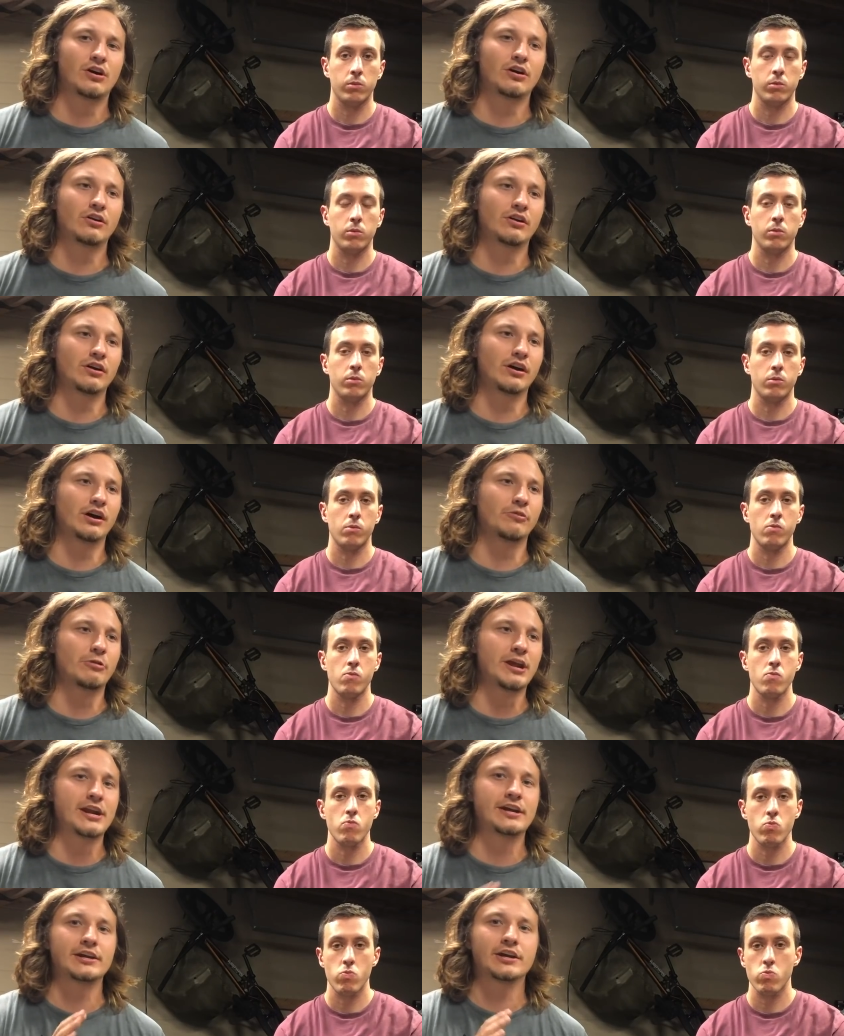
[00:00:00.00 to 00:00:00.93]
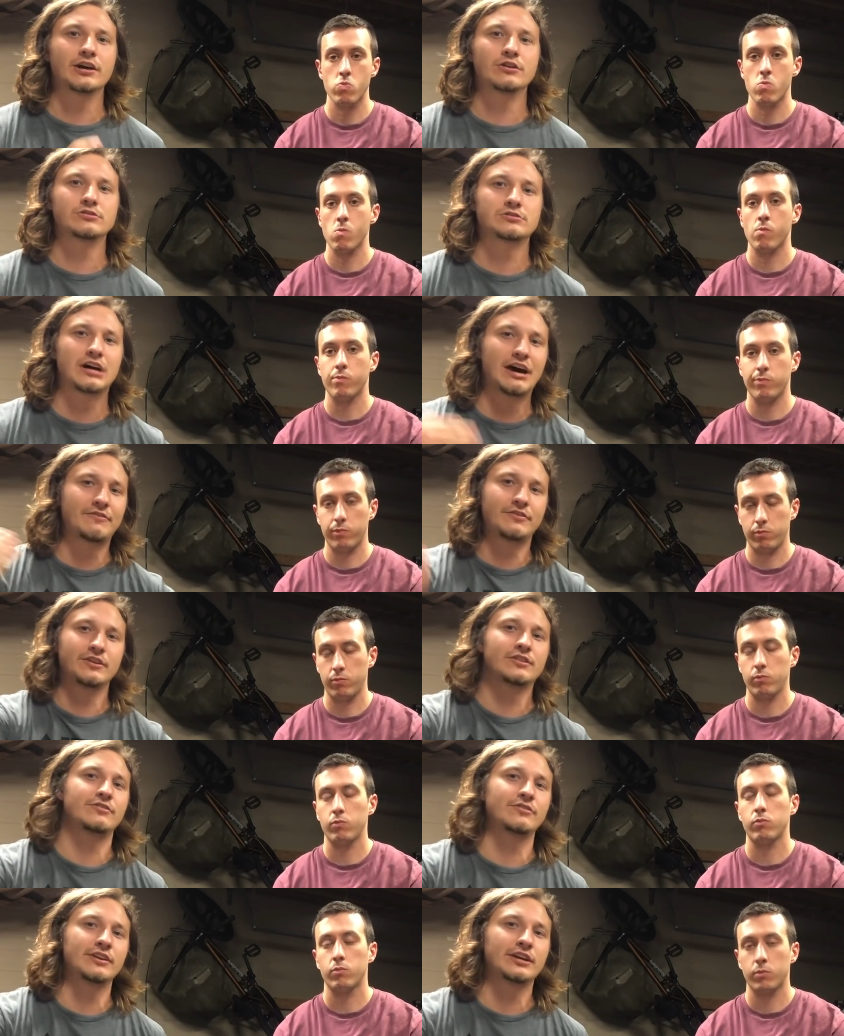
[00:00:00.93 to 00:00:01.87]
Speaker 1: all ready to go. So after
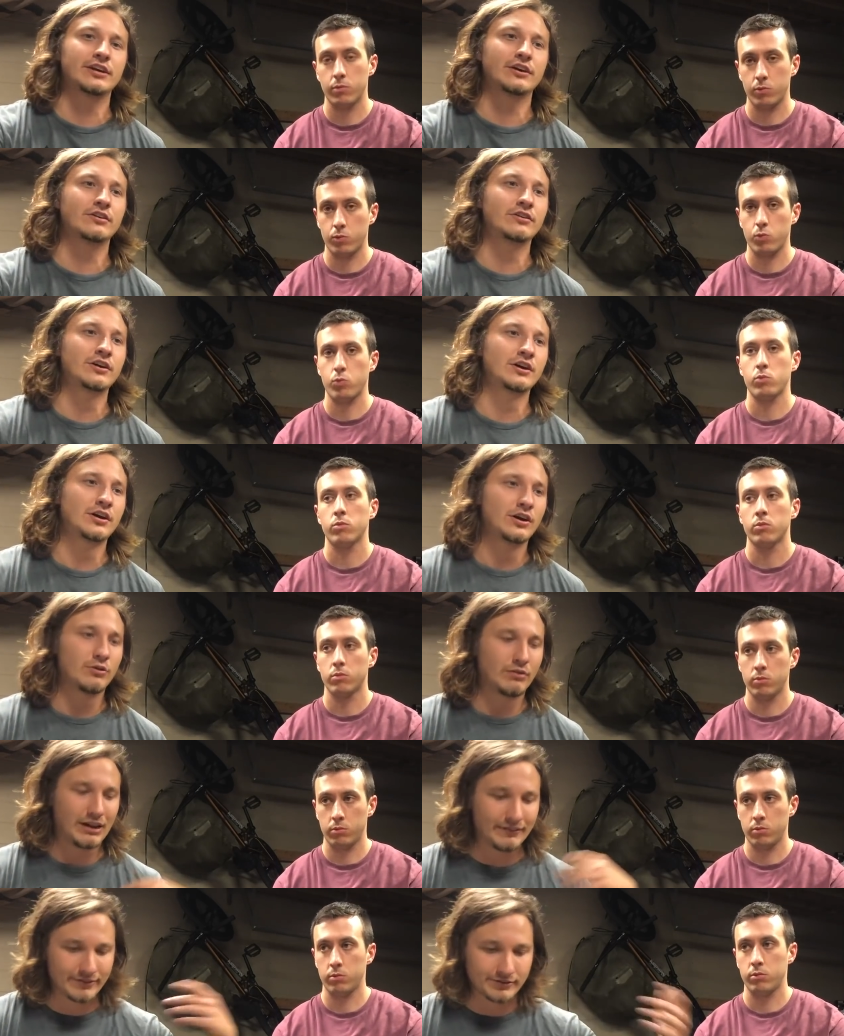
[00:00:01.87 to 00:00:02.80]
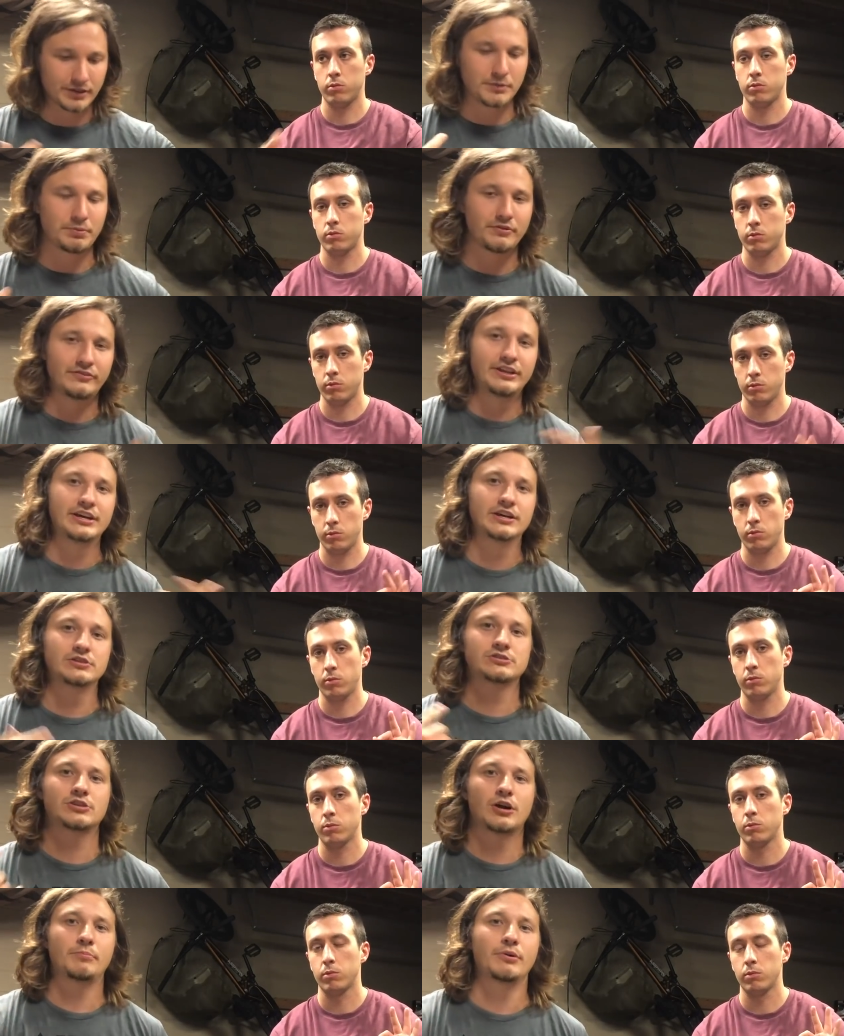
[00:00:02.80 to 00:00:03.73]
this video, we'll have the sleeper
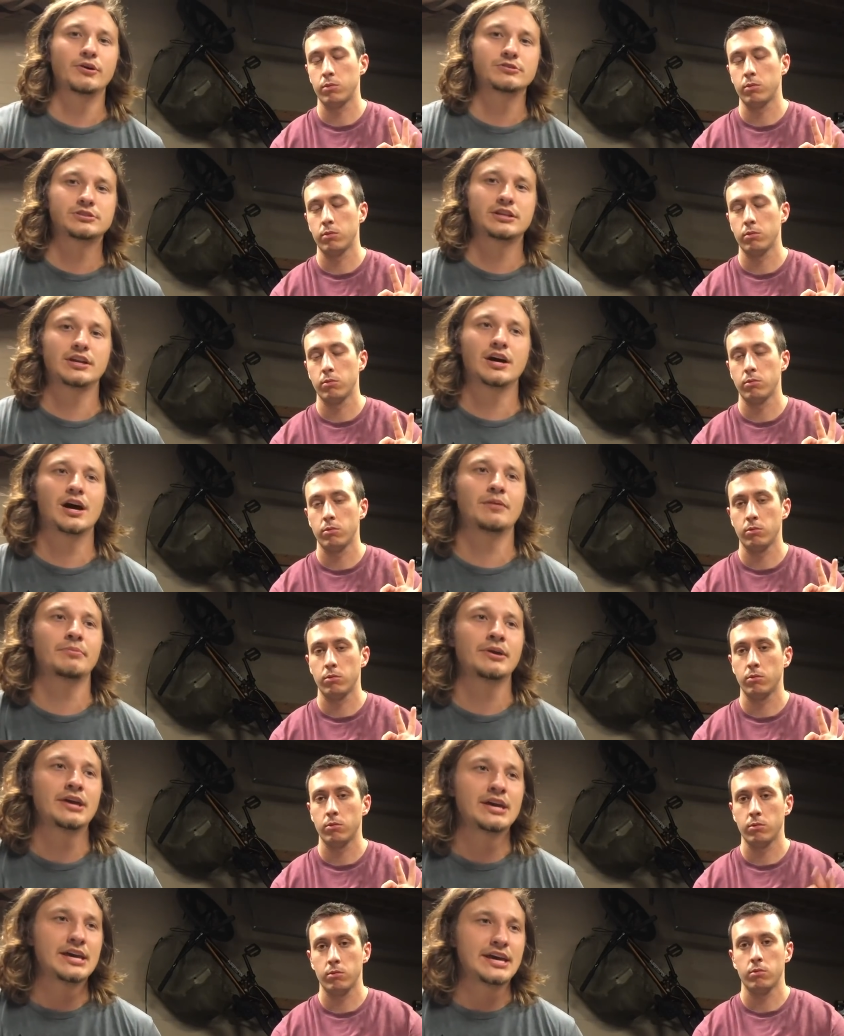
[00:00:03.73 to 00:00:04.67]
videos start posting up.